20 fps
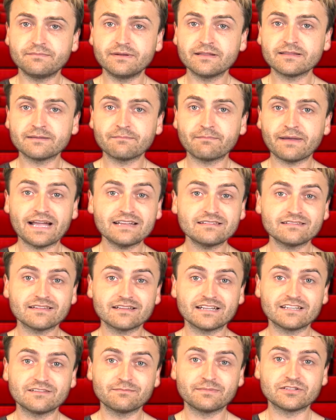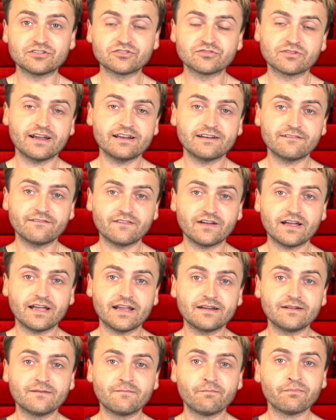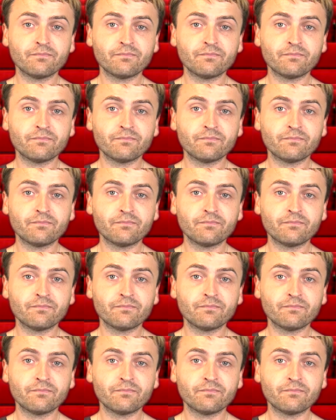Billy Batson has been trying to find